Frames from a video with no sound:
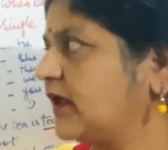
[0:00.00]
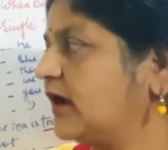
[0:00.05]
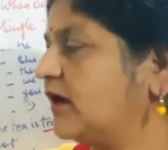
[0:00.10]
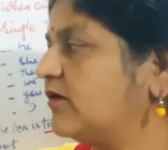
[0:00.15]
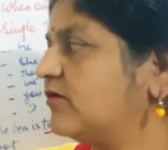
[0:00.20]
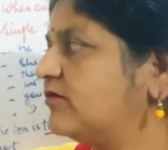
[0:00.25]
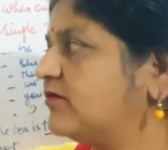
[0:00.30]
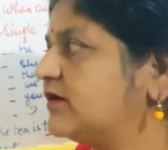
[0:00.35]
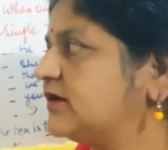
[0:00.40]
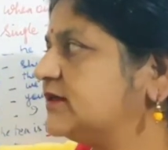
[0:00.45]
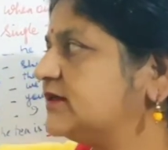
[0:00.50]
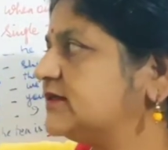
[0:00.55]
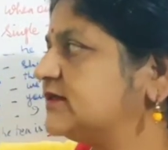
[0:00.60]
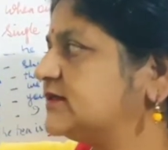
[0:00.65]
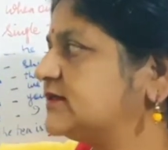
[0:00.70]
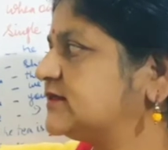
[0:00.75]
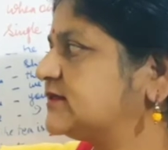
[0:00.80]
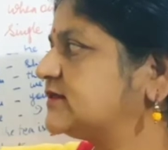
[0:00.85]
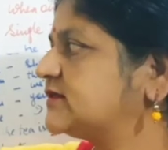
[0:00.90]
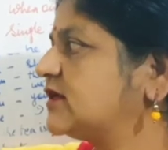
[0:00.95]
He
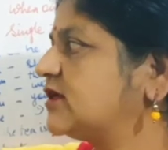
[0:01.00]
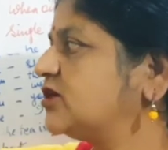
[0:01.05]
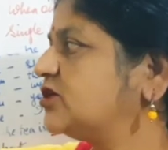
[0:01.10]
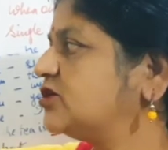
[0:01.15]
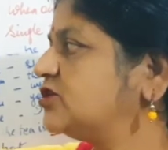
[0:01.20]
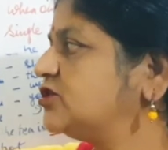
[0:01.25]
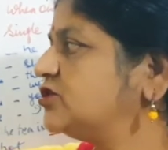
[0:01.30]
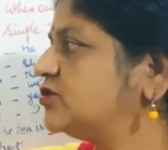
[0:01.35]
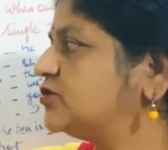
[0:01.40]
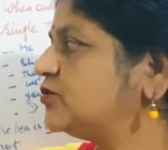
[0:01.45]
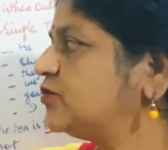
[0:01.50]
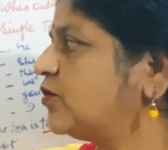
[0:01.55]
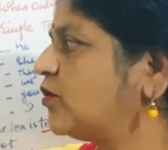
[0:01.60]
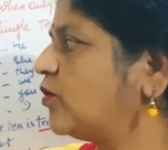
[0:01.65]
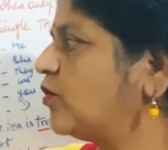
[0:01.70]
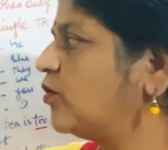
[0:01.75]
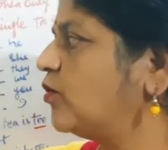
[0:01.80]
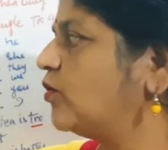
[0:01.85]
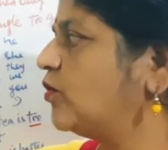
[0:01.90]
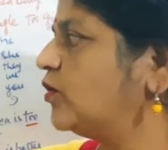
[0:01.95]
is too
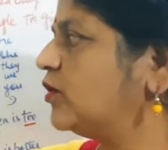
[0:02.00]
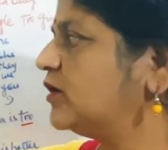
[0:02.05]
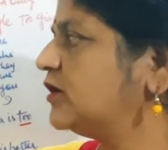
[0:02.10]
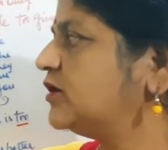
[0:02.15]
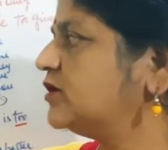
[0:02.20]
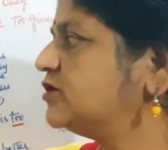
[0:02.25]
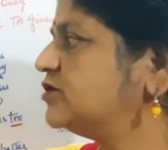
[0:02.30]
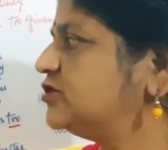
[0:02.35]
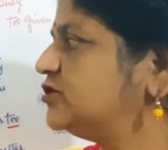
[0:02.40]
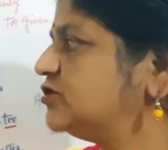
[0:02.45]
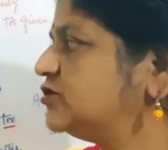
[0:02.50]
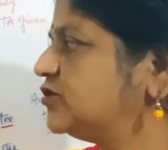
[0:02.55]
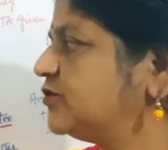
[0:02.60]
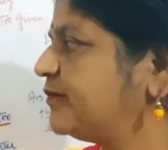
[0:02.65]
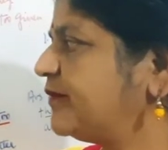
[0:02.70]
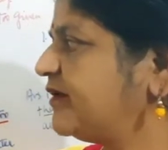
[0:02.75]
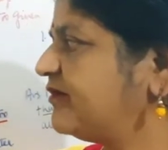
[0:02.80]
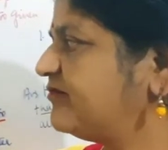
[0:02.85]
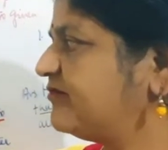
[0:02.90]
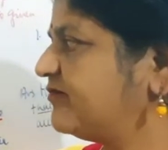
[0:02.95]
old to
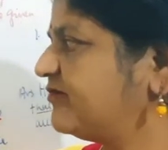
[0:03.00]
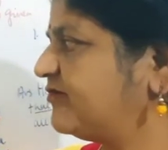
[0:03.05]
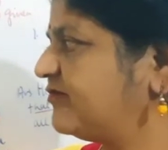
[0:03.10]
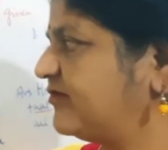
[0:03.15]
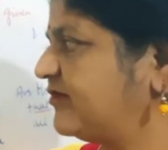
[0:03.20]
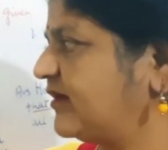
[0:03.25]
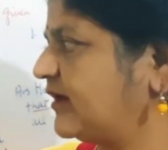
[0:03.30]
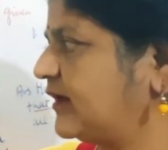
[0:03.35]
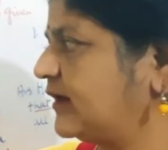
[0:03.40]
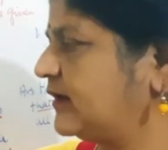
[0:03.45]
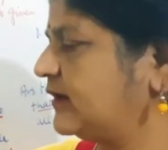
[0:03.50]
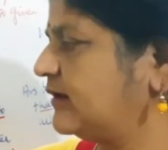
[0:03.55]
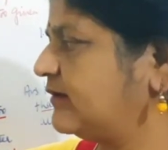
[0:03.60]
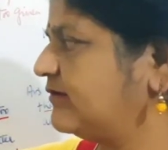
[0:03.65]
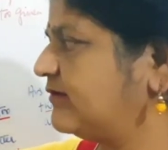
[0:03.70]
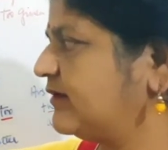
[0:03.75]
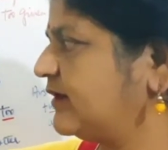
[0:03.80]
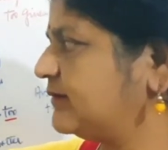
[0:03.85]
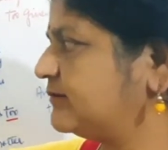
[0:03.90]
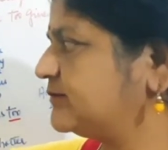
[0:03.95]
be
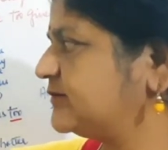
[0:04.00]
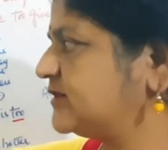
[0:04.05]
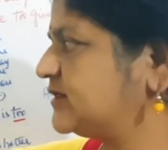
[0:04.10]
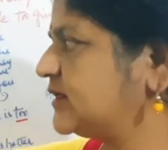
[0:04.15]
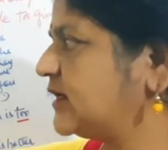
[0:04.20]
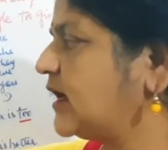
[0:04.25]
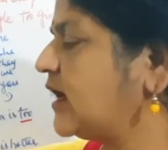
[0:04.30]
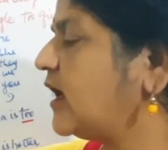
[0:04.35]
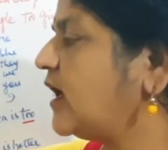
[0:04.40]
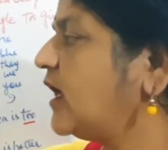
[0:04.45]
whipped.